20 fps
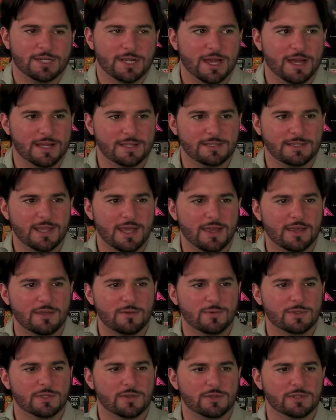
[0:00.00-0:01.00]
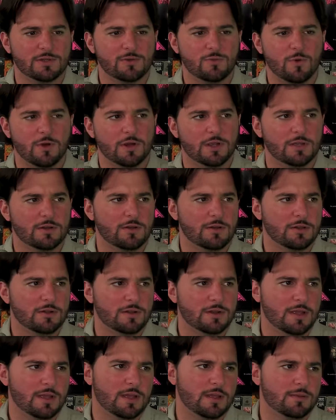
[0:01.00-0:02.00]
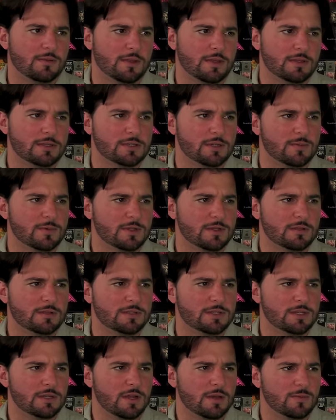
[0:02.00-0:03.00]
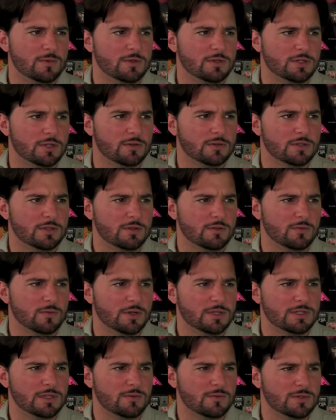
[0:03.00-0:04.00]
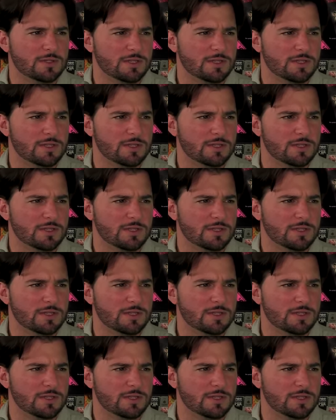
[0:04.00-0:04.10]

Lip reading: Johns. Yeah, he was also working on like some of the CW shows too, wasn't he?